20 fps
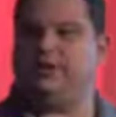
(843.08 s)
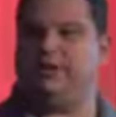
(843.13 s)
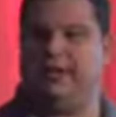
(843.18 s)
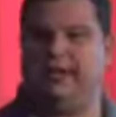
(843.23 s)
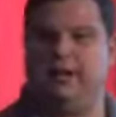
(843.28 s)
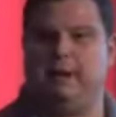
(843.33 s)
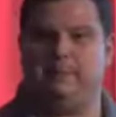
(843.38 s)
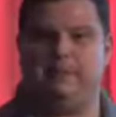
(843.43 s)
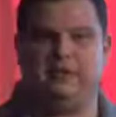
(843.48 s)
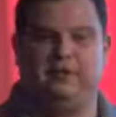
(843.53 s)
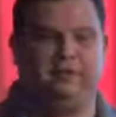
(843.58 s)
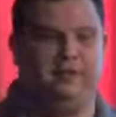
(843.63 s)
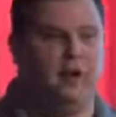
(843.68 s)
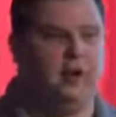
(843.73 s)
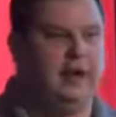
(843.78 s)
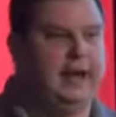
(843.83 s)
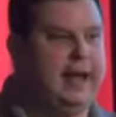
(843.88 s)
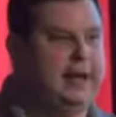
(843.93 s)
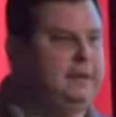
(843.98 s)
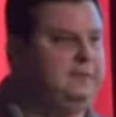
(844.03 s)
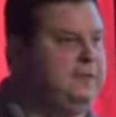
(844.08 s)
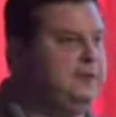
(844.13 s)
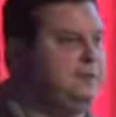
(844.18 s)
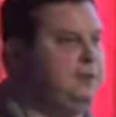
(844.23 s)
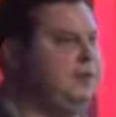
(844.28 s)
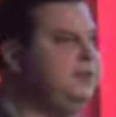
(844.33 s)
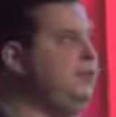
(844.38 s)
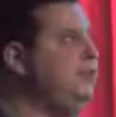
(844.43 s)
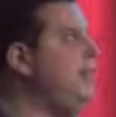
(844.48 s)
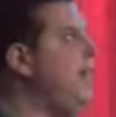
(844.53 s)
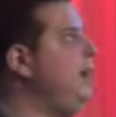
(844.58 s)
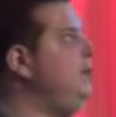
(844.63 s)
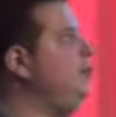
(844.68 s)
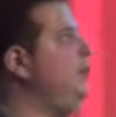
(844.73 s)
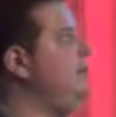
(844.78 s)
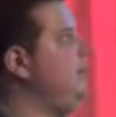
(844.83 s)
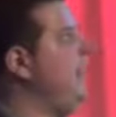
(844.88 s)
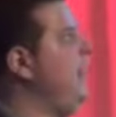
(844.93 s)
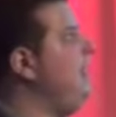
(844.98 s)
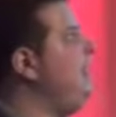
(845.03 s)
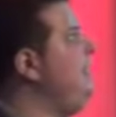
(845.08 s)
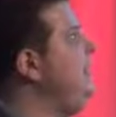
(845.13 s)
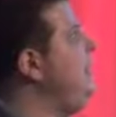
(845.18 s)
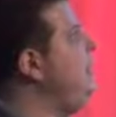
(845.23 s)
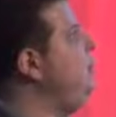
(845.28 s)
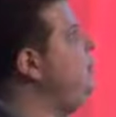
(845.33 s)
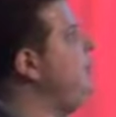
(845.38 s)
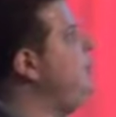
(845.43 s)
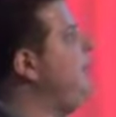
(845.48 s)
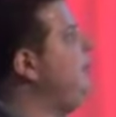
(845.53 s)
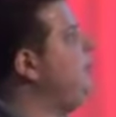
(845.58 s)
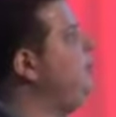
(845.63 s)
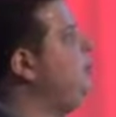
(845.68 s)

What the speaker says: teed up at the very end of his presentation, the idea would be